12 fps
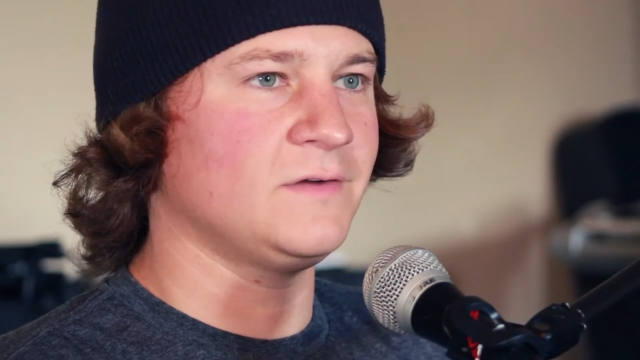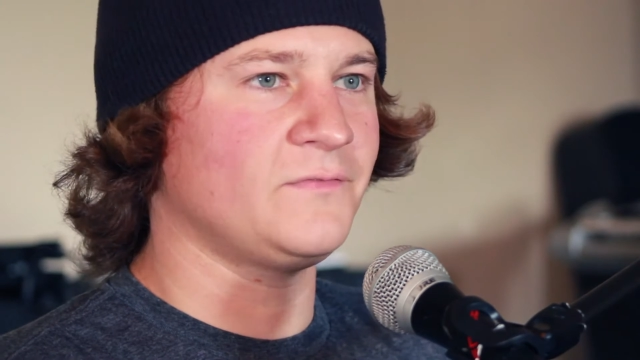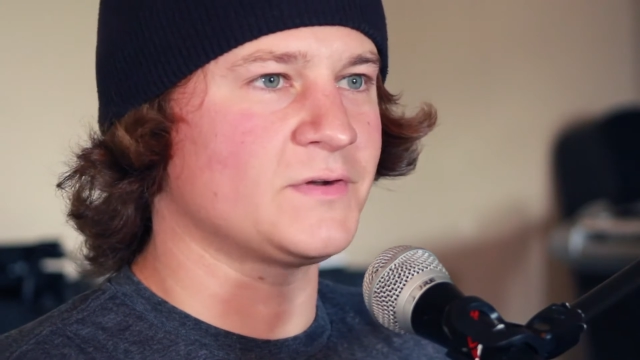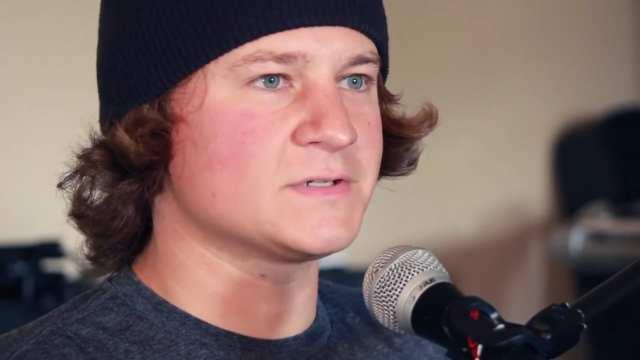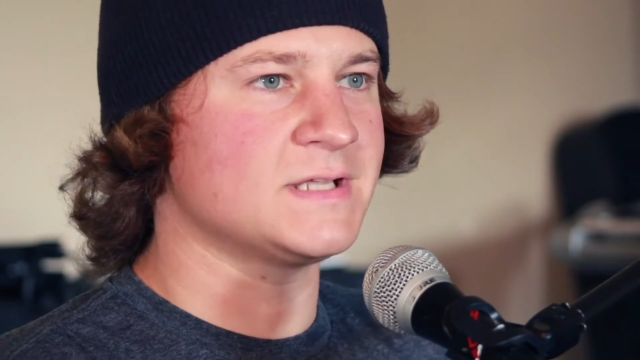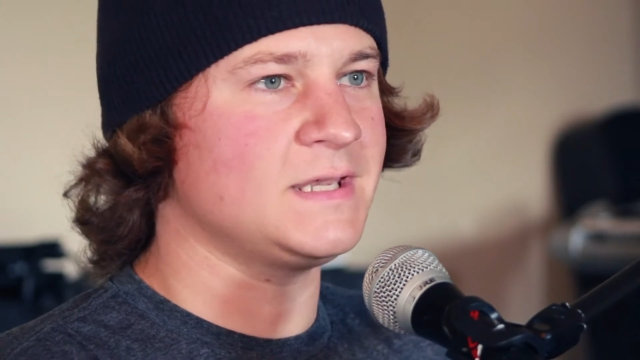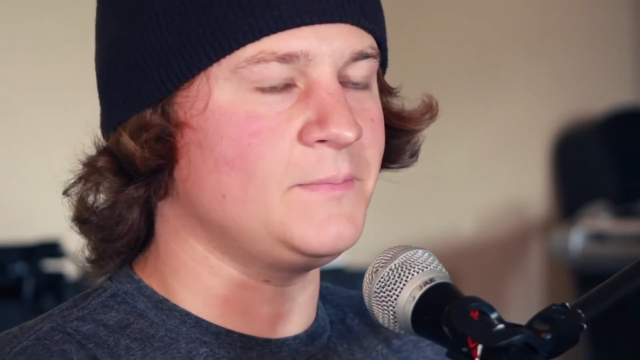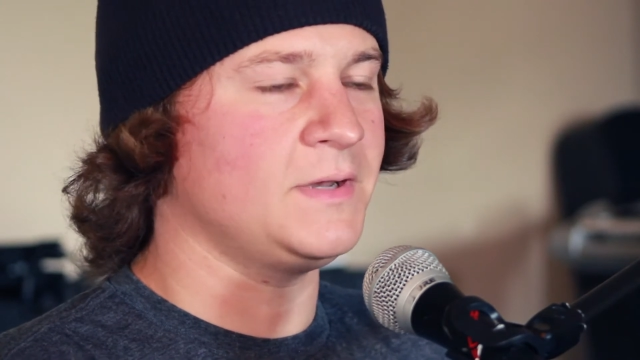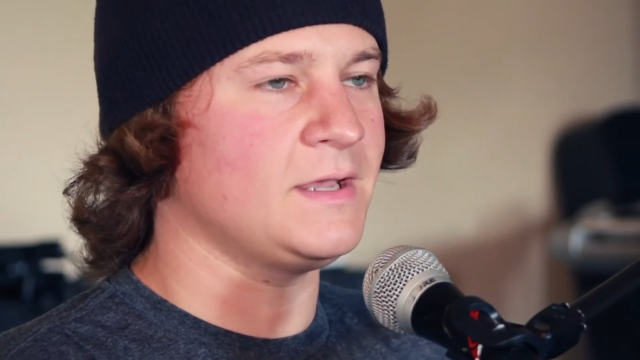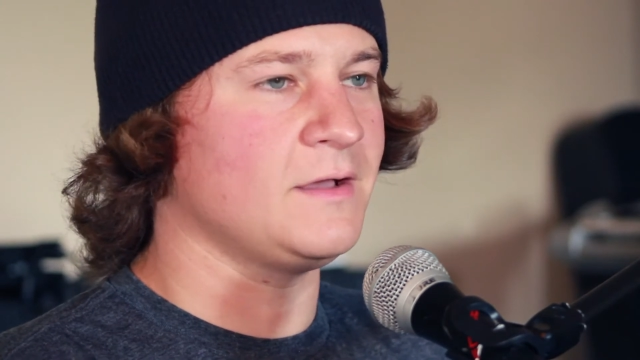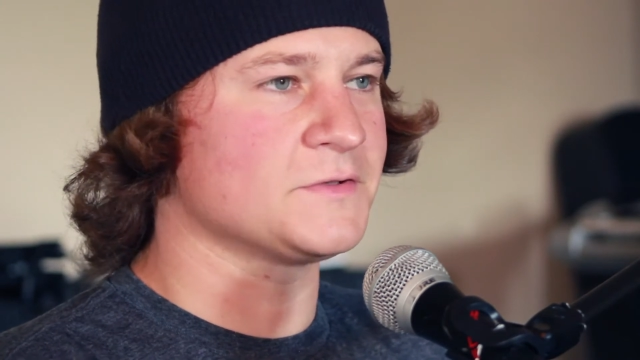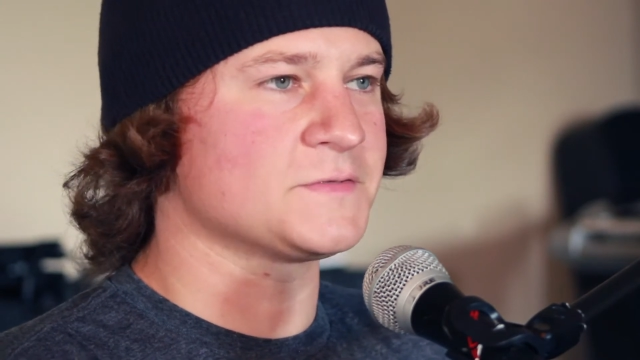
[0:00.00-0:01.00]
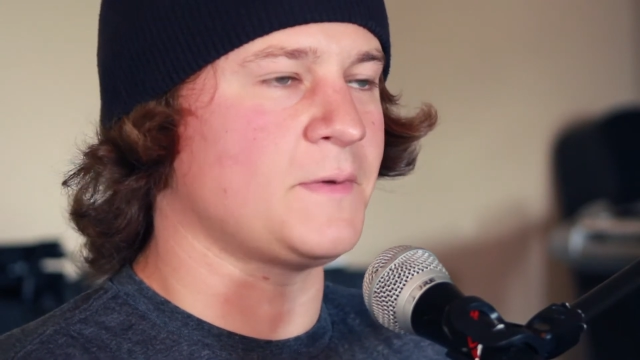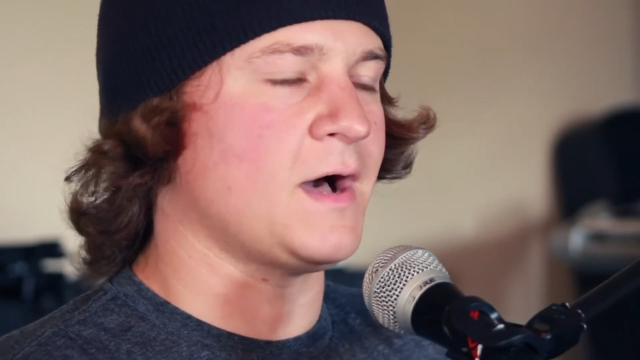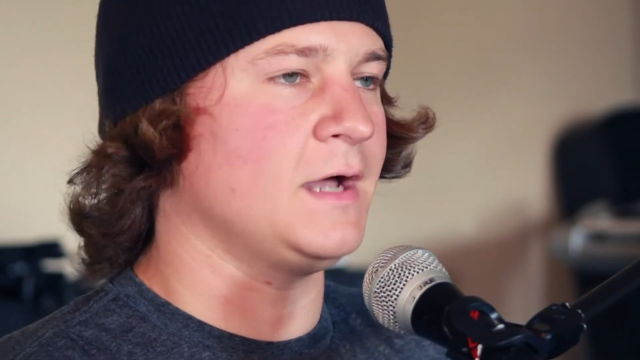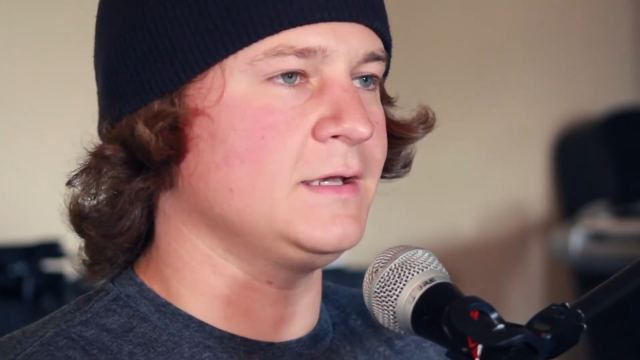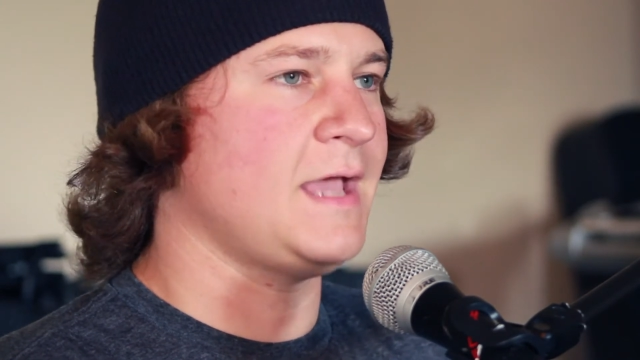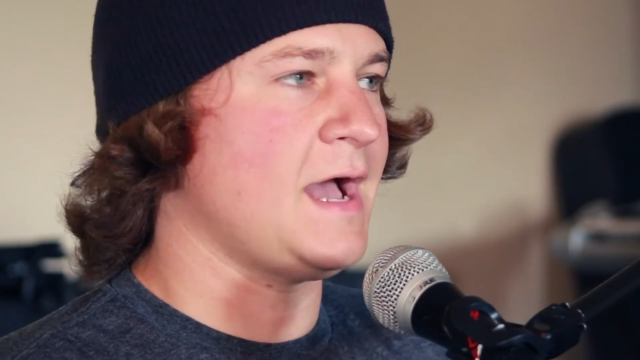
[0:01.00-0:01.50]
if there's anybody else
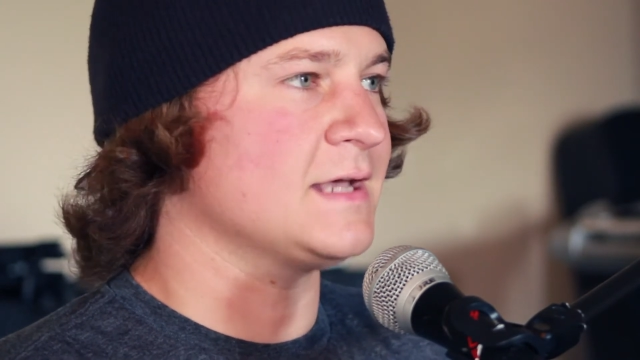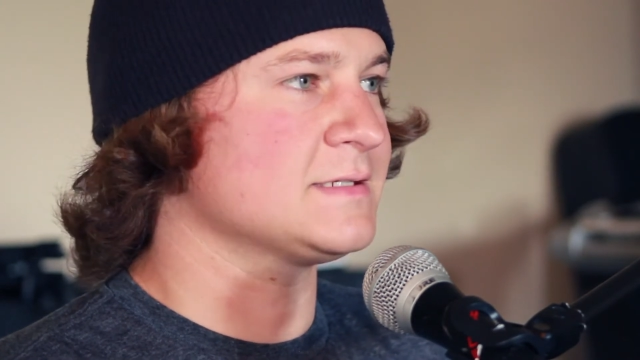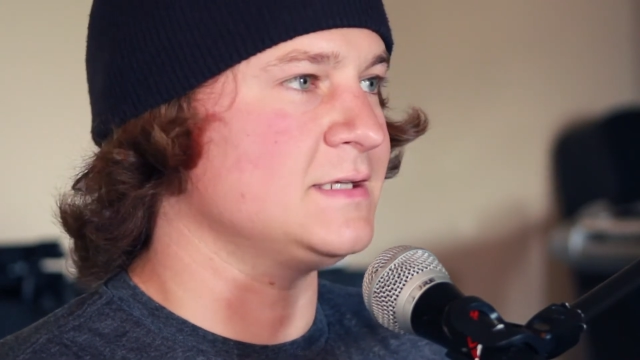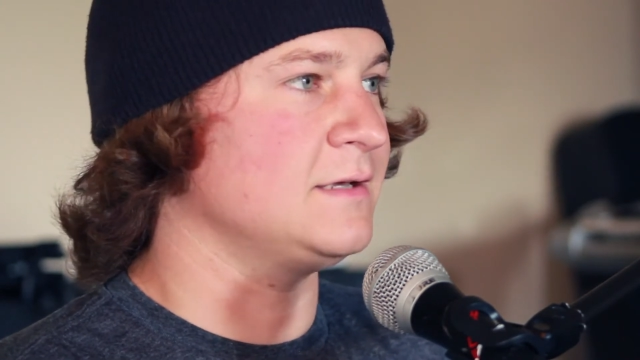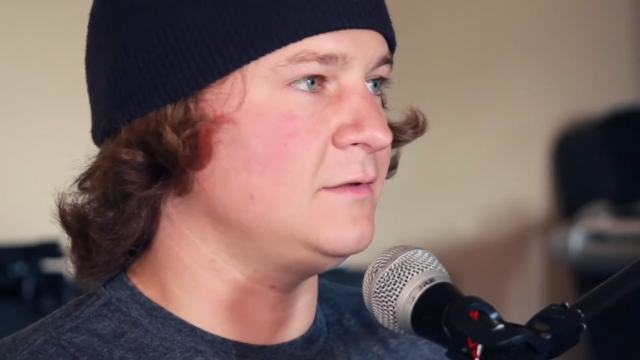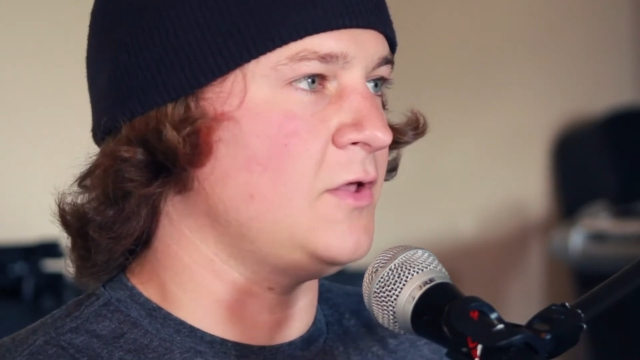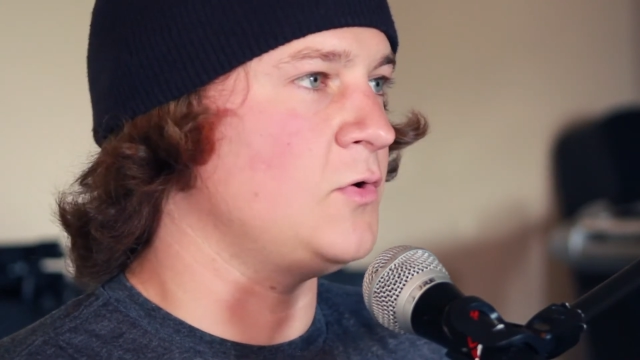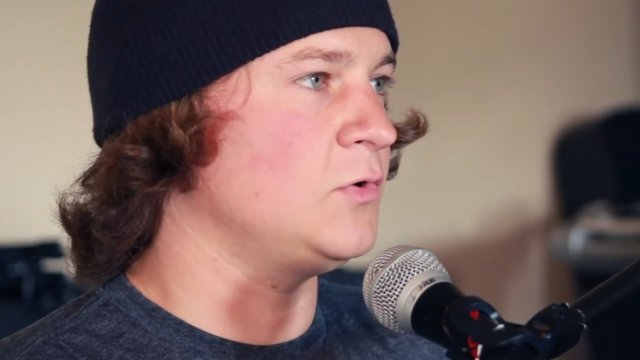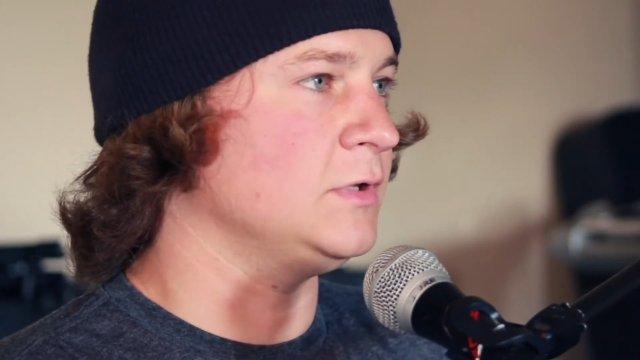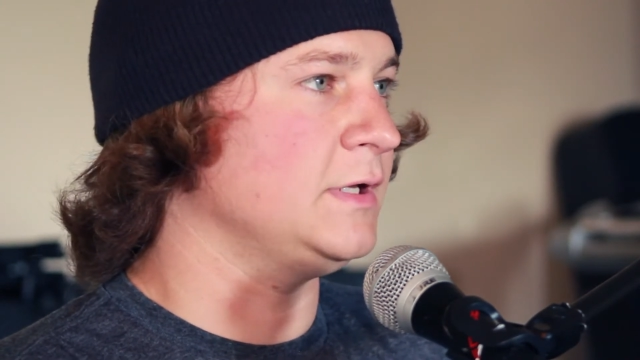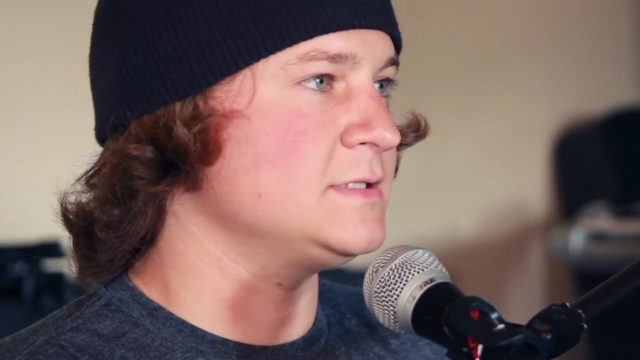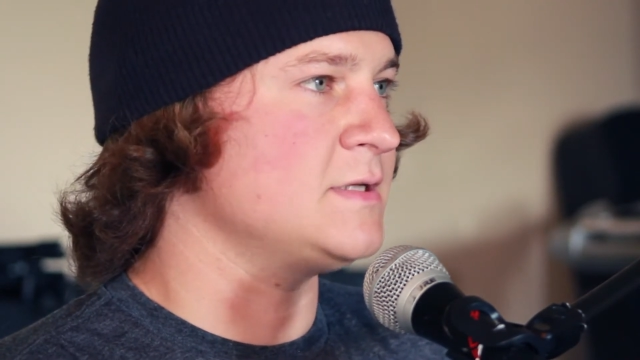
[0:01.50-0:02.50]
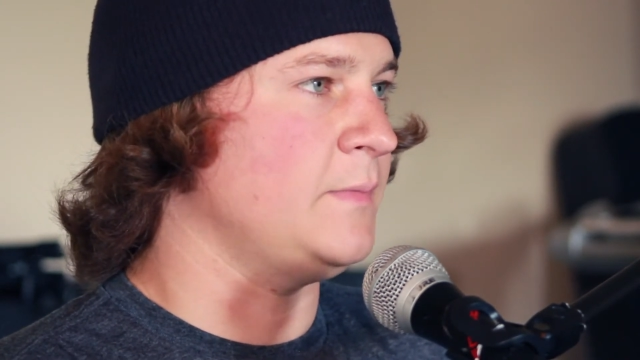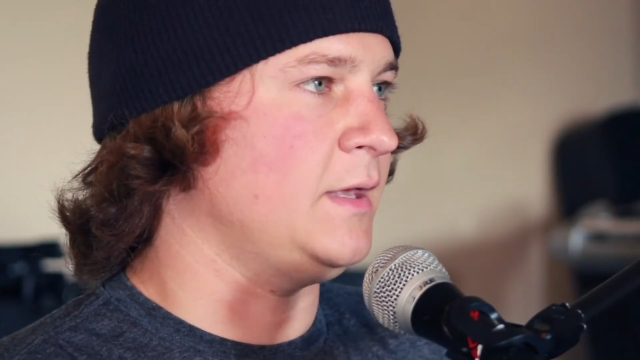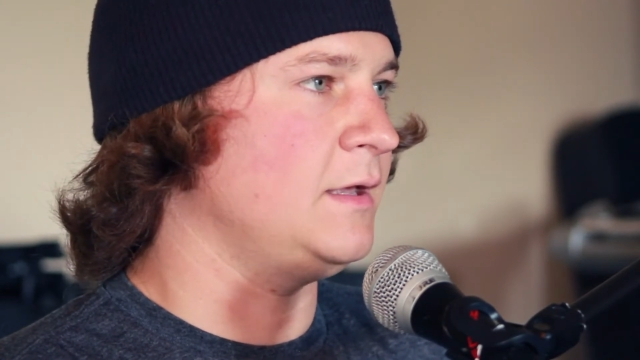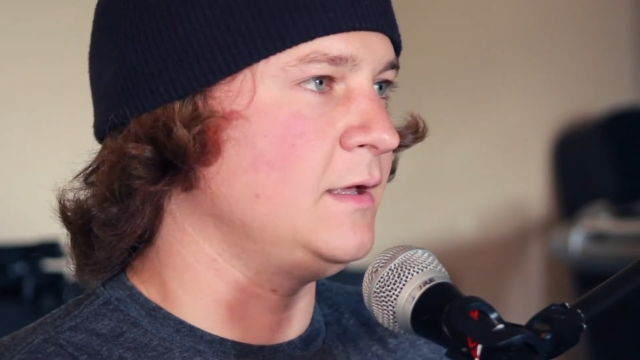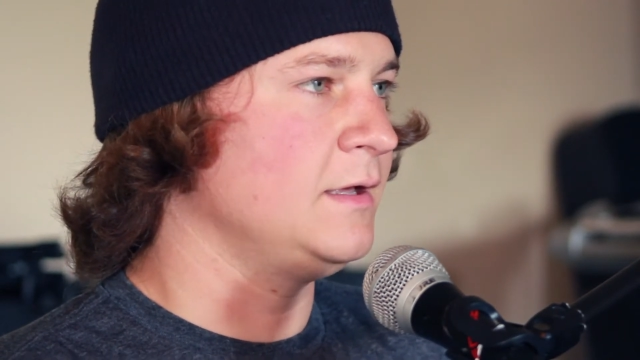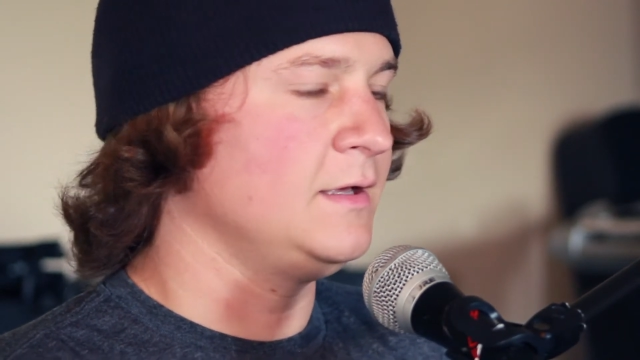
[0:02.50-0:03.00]
podcasting locally to
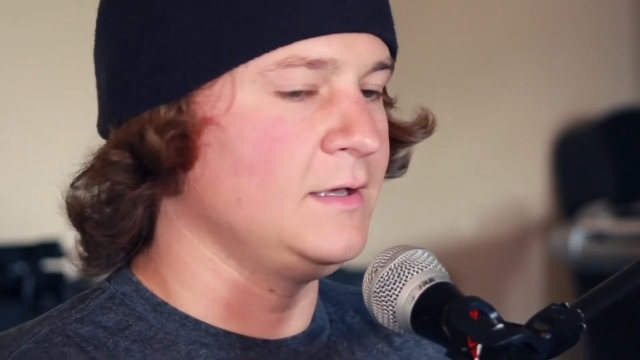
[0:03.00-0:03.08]
me.